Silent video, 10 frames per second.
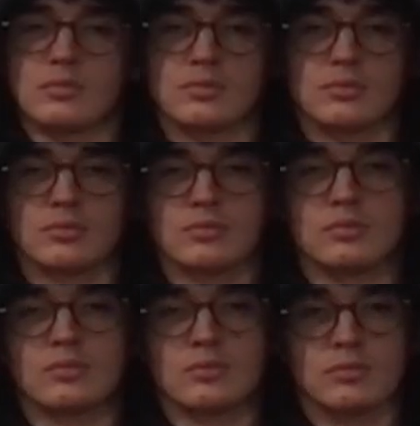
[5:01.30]

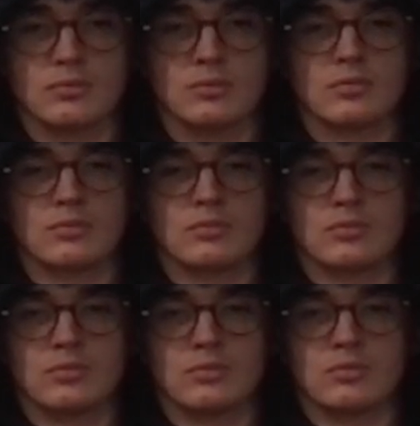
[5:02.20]

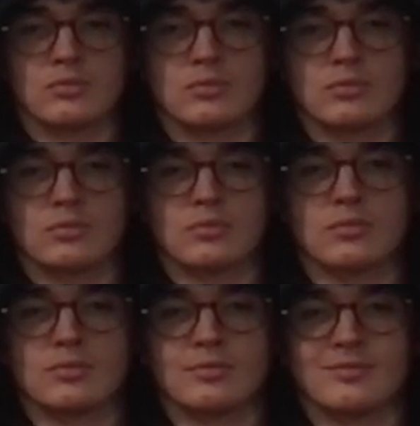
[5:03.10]

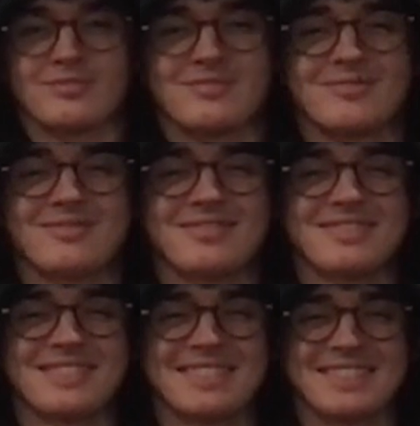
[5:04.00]

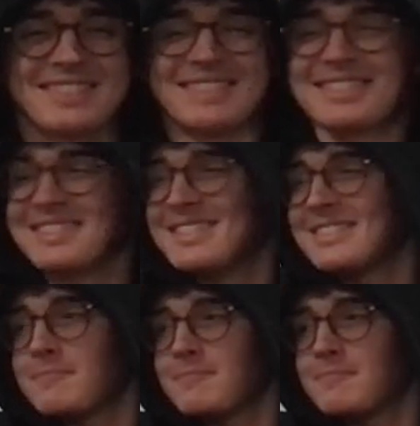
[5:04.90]

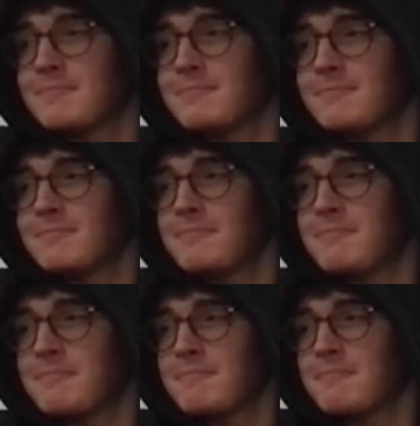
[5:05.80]

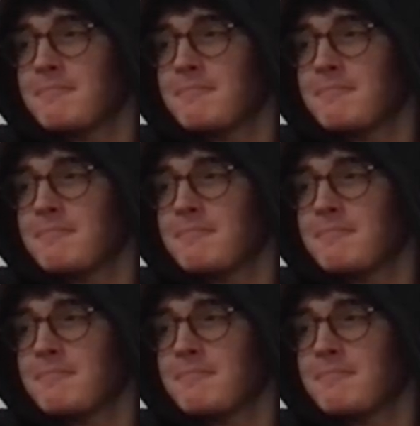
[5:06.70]
This person isn't speaking.